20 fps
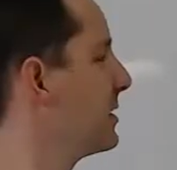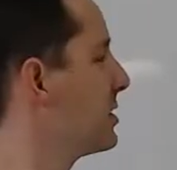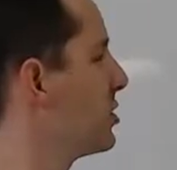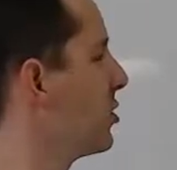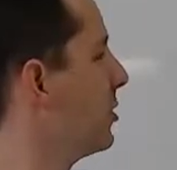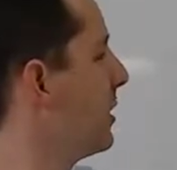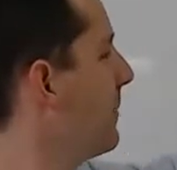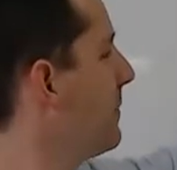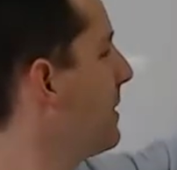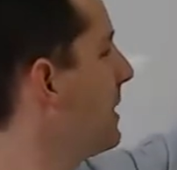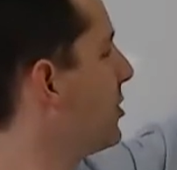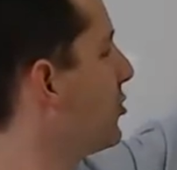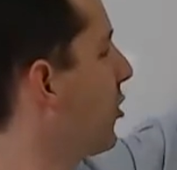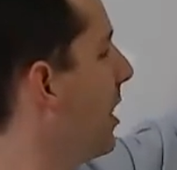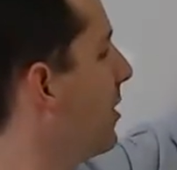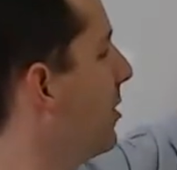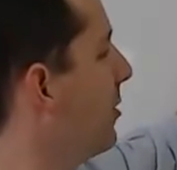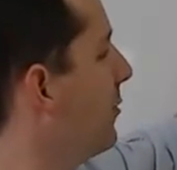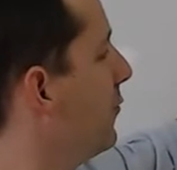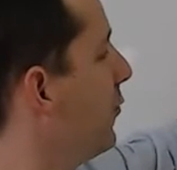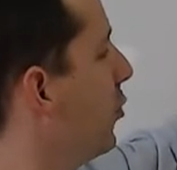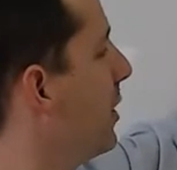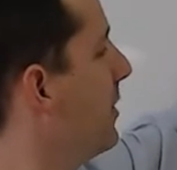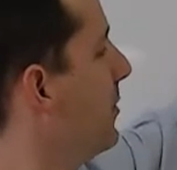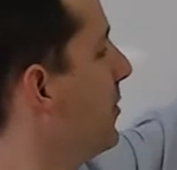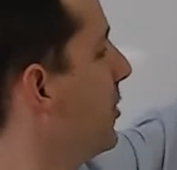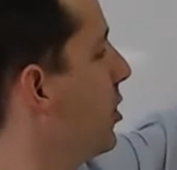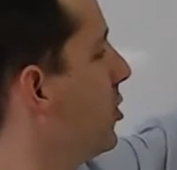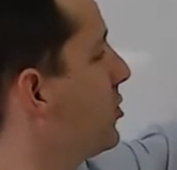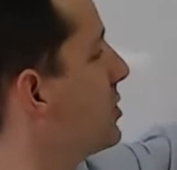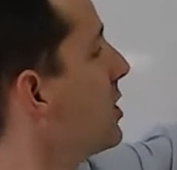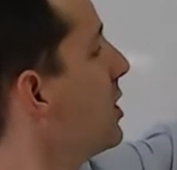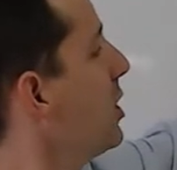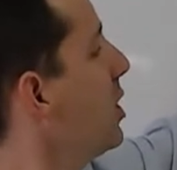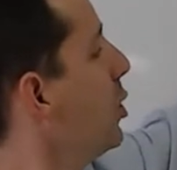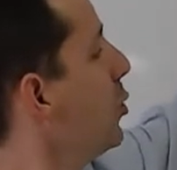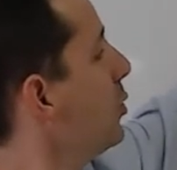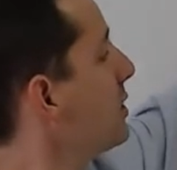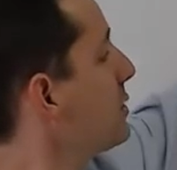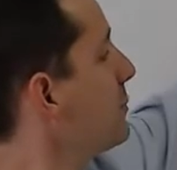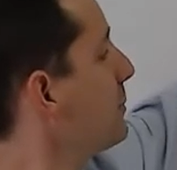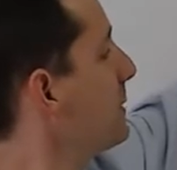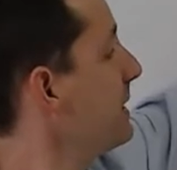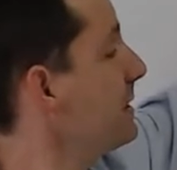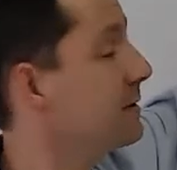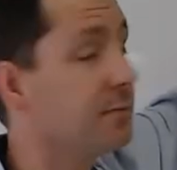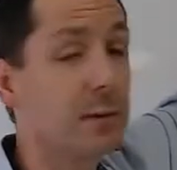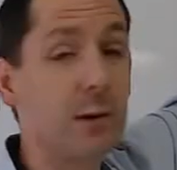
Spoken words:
So let me try to avoid those, which leaves